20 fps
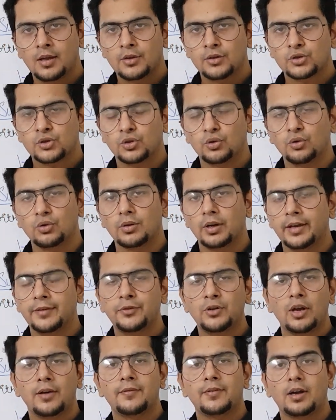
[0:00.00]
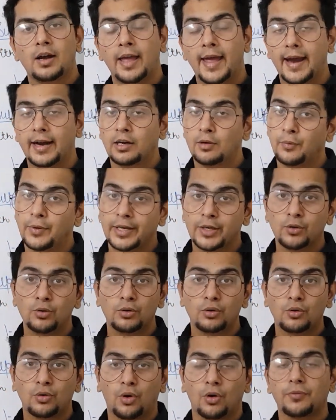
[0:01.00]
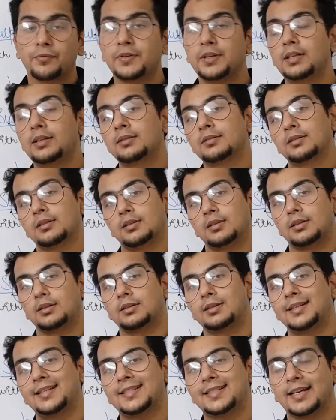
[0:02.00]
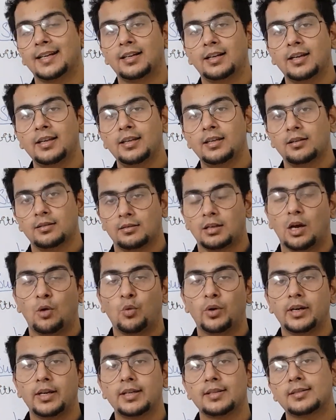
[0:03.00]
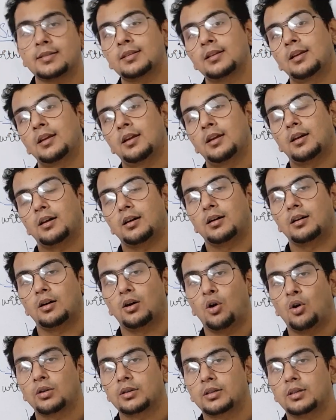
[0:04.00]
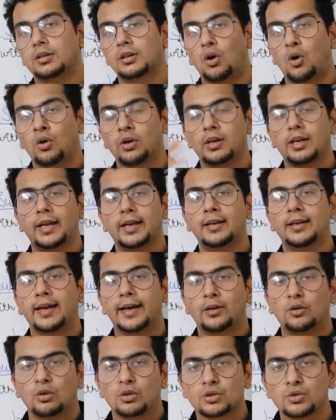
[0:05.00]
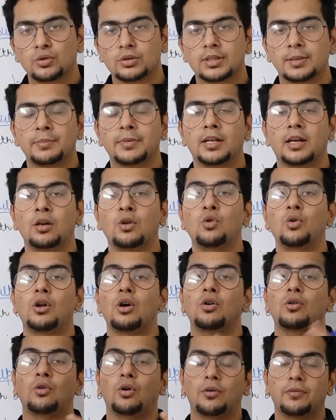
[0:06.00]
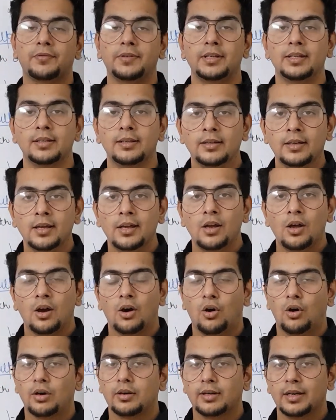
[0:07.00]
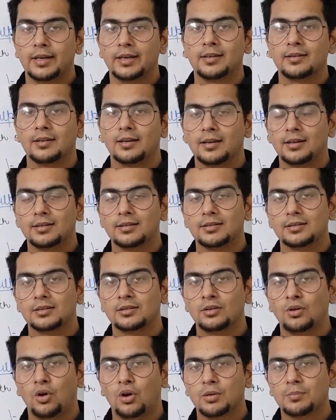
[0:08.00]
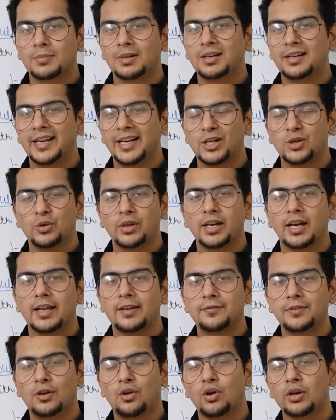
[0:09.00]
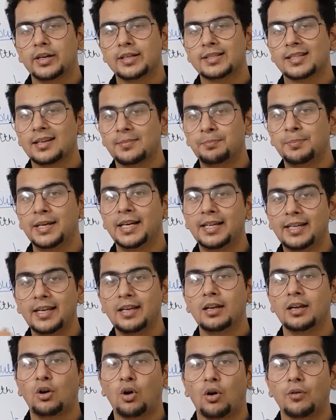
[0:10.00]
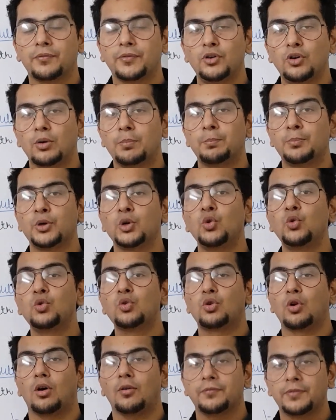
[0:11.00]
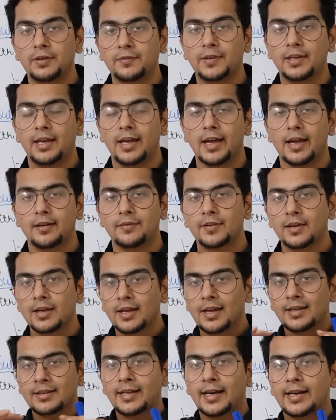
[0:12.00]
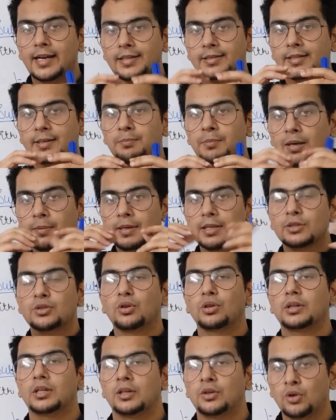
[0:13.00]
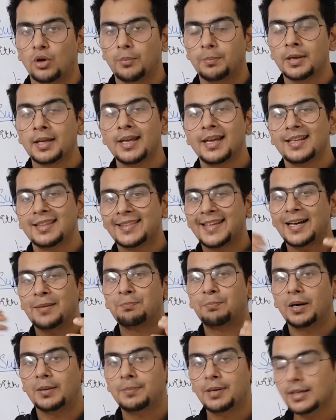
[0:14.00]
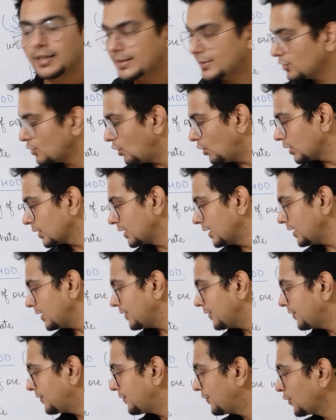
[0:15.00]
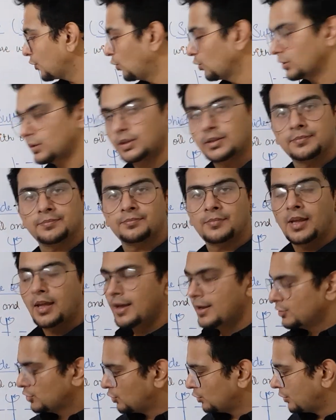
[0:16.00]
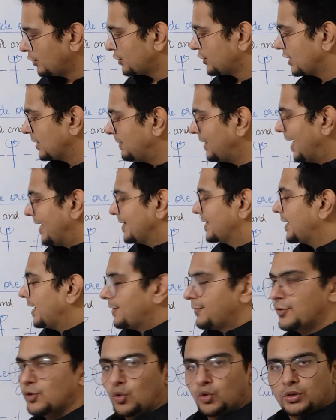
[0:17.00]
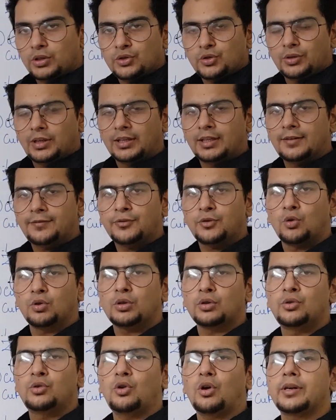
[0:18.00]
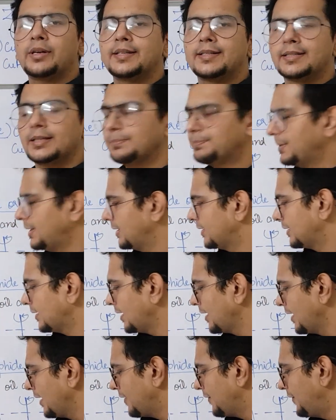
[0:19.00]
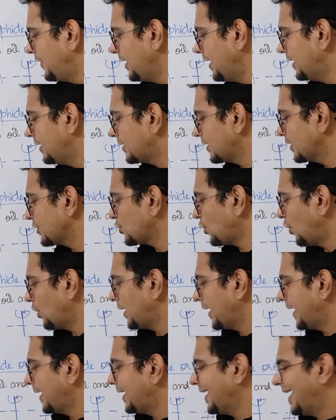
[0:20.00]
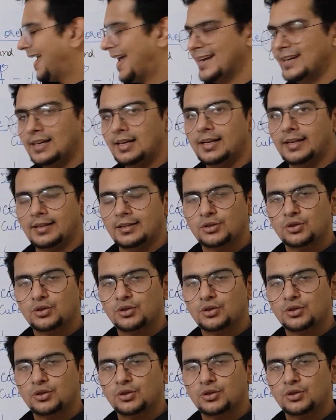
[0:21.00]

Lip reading: So if you have had a very good coffee recently, nowadays on the online net also some Dalgona coffee, or in normal day-to-day life we call it as a beating coffee or brew coffee we have, that has some bubbles on the top. That bubble is called the froth. So to stabilize that froth, so that the froth do not disappear, we need cresol and aniline.